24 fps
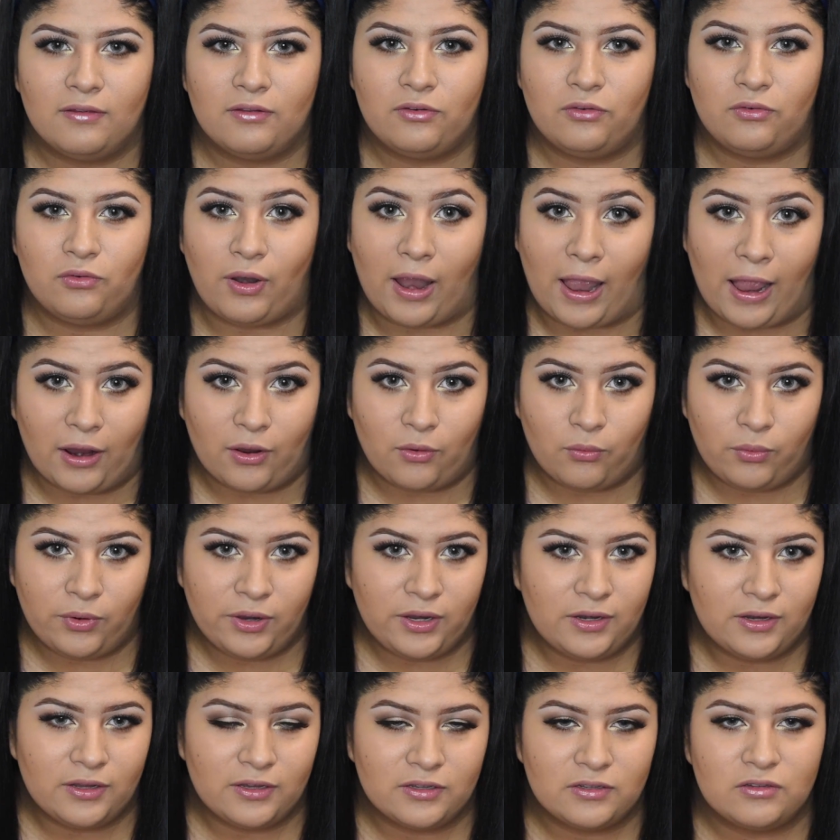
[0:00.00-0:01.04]
drag
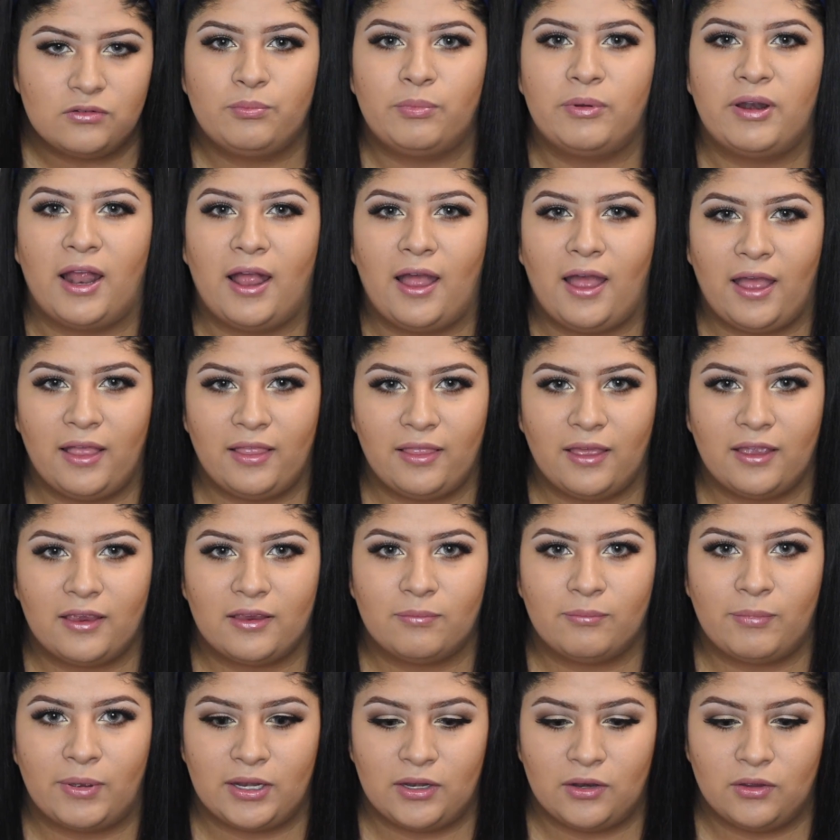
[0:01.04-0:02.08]
queenish, but I
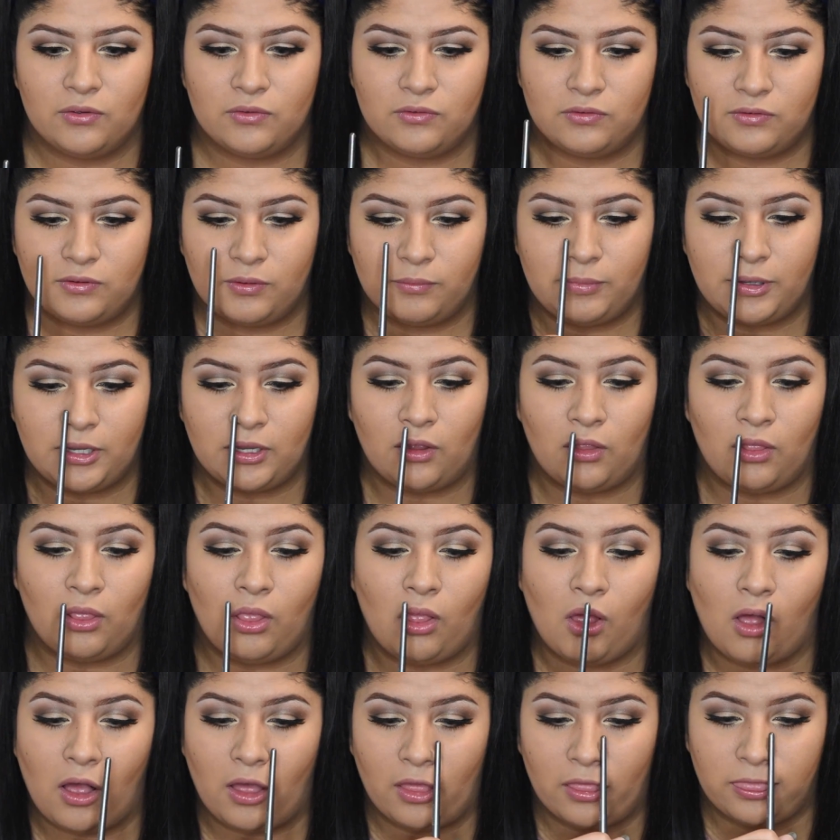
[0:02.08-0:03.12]
like my nose to be a
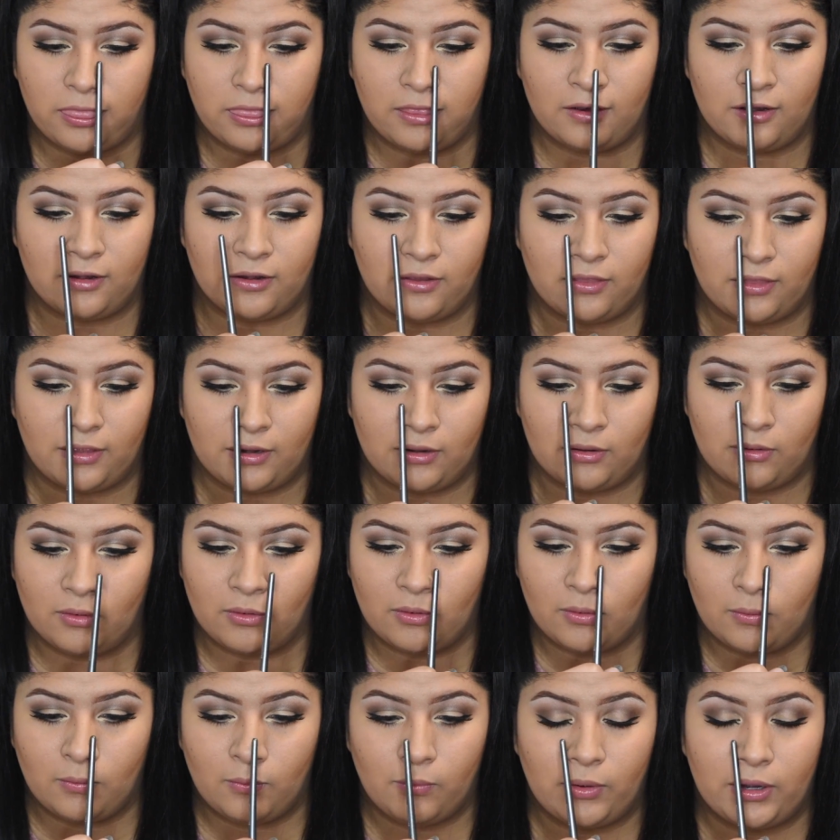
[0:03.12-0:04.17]
lot thinner than
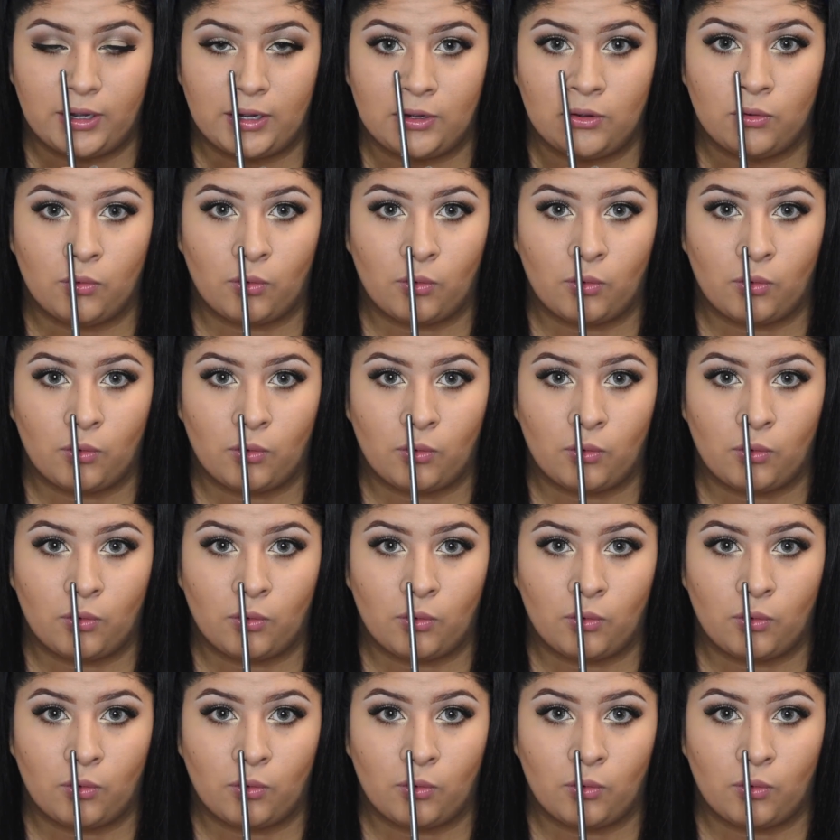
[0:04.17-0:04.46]
what it